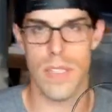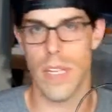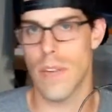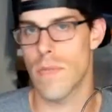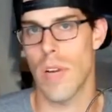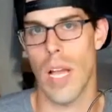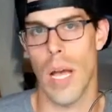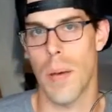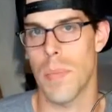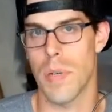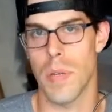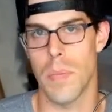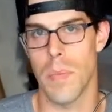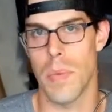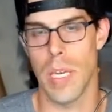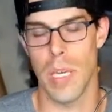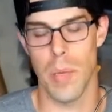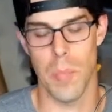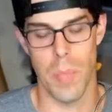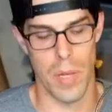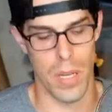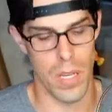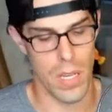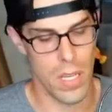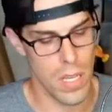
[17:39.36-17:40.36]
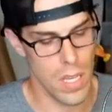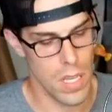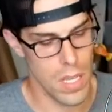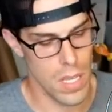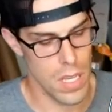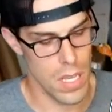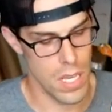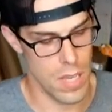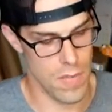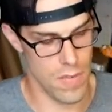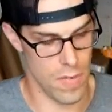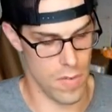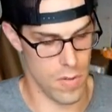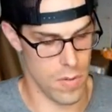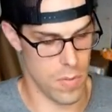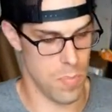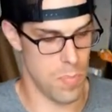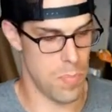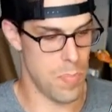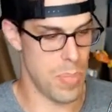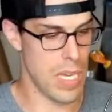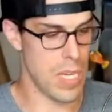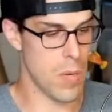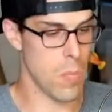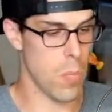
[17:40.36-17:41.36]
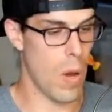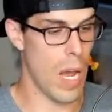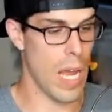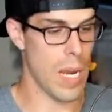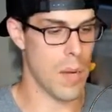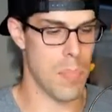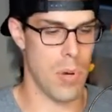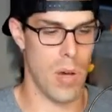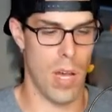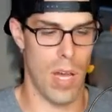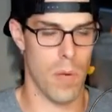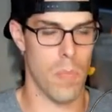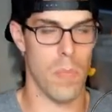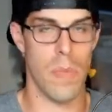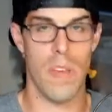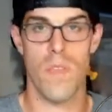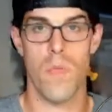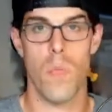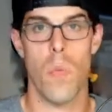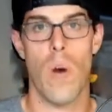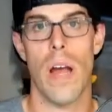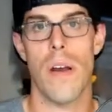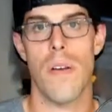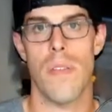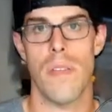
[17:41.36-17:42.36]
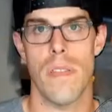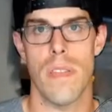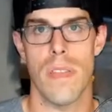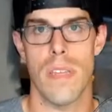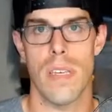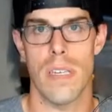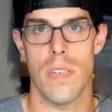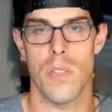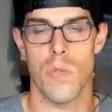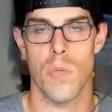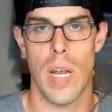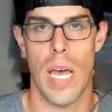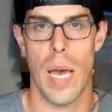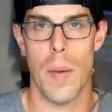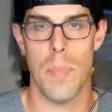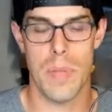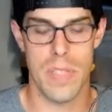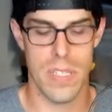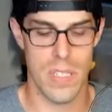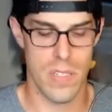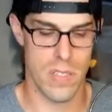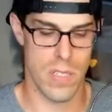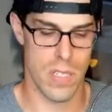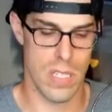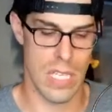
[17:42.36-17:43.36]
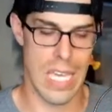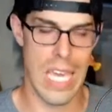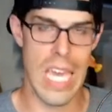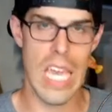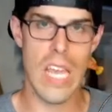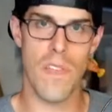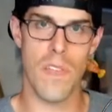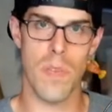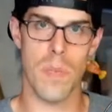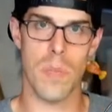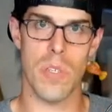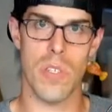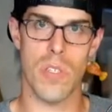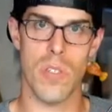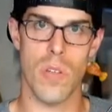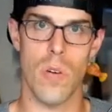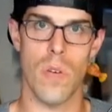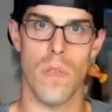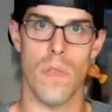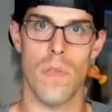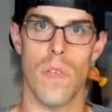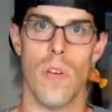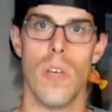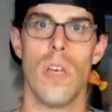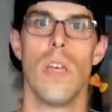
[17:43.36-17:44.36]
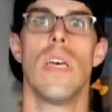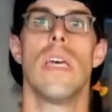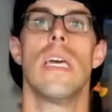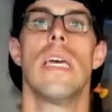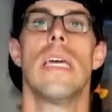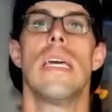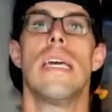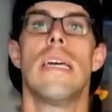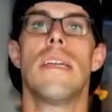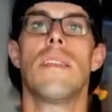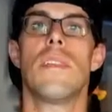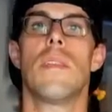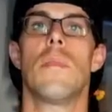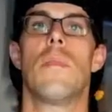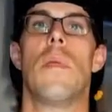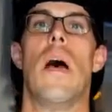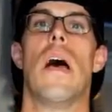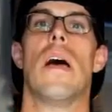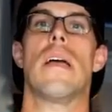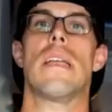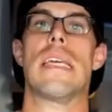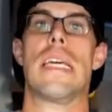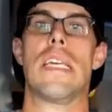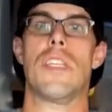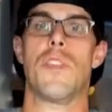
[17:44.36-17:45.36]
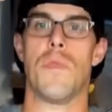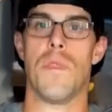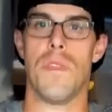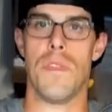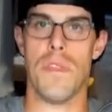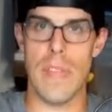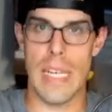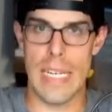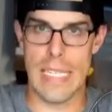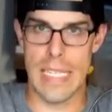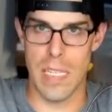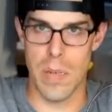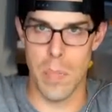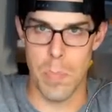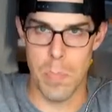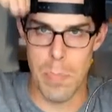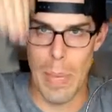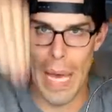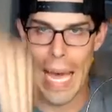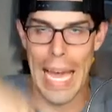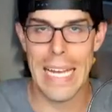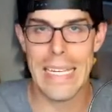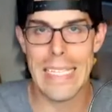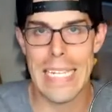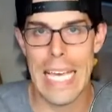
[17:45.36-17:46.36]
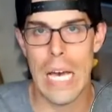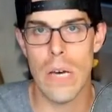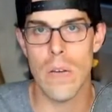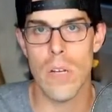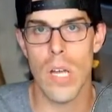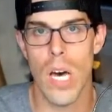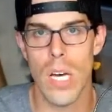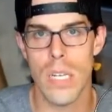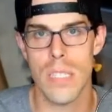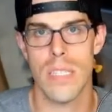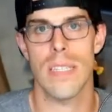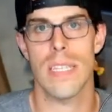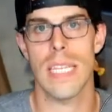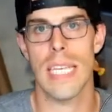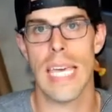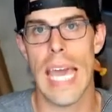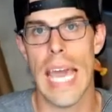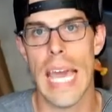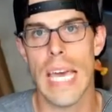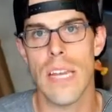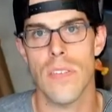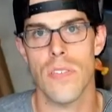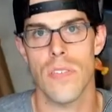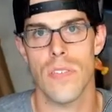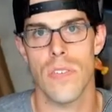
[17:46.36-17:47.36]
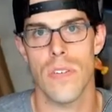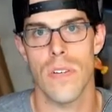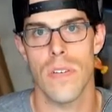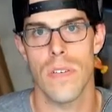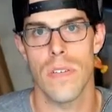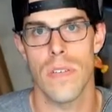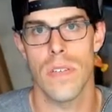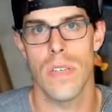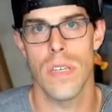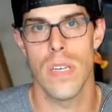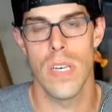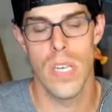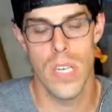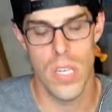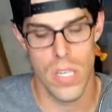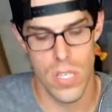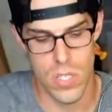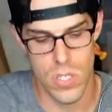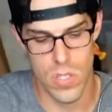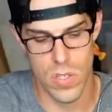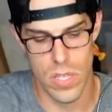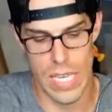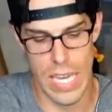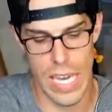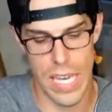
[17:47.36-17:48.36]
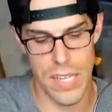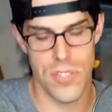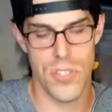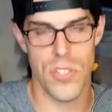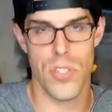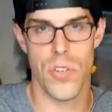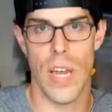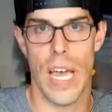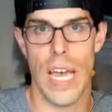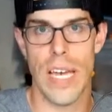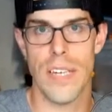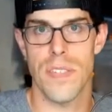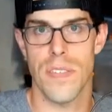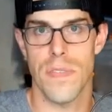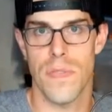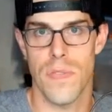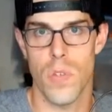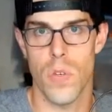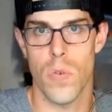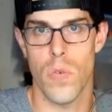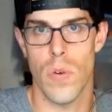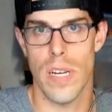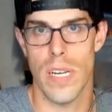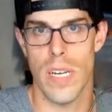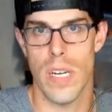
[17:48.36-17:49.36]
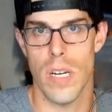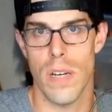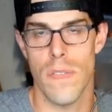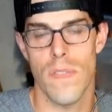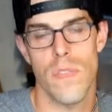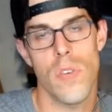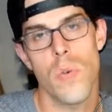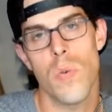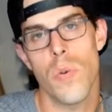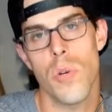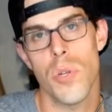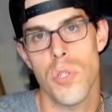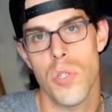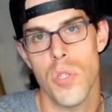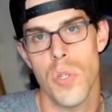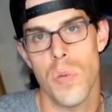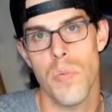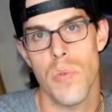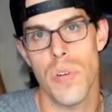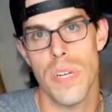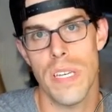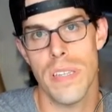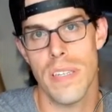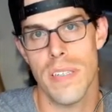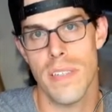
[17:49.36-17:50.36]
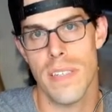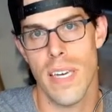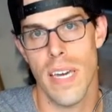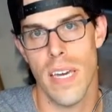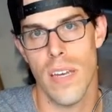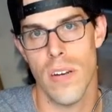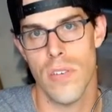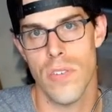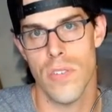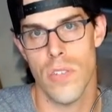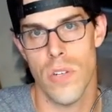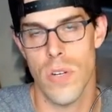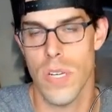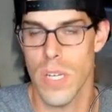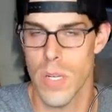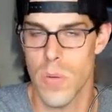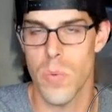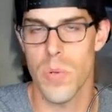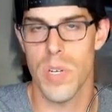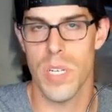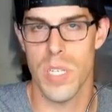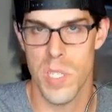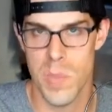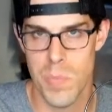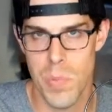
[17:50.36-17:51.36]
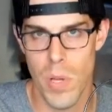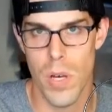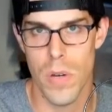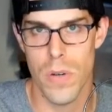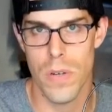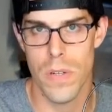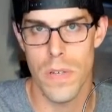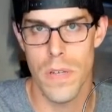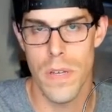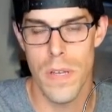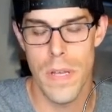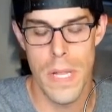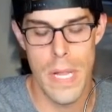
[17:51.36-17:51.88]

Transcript: has never happened to me, but if you have a big wide pot, even wider than this, what happens is the heat from the stove hits the pot and gets reflected back down onto the canister. So the canister has the fuel right here. If you were to superheat this canister, it would explode.